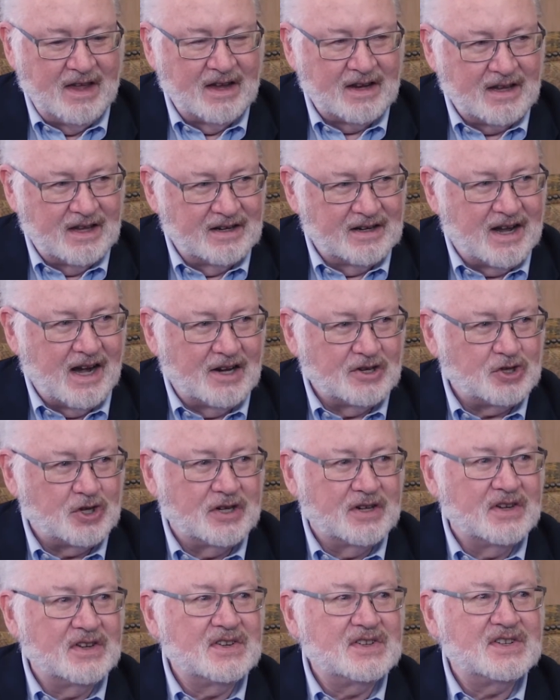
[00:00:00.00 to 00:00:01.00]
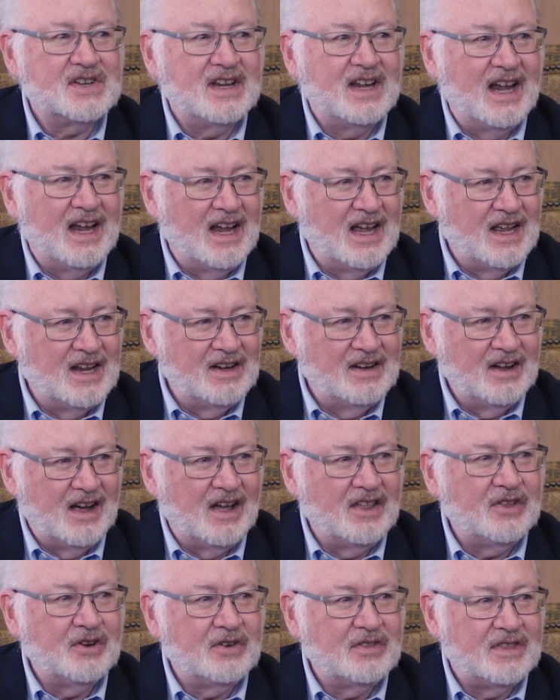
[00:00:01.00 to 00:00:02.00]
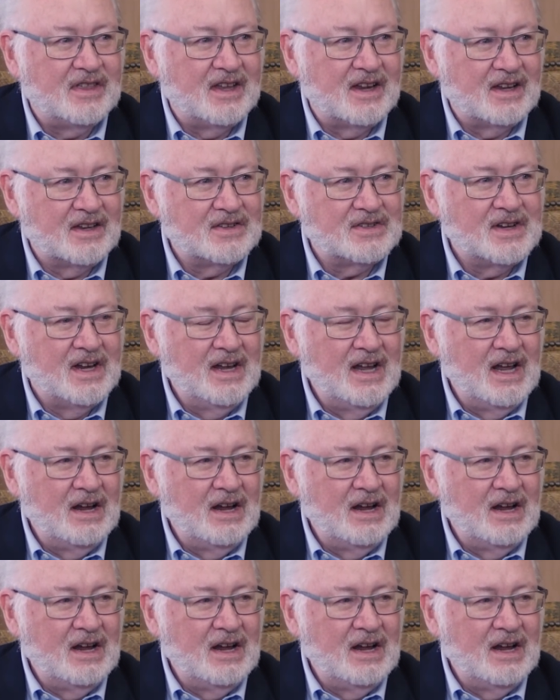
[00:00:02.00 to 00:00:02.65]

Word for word: concussions and other things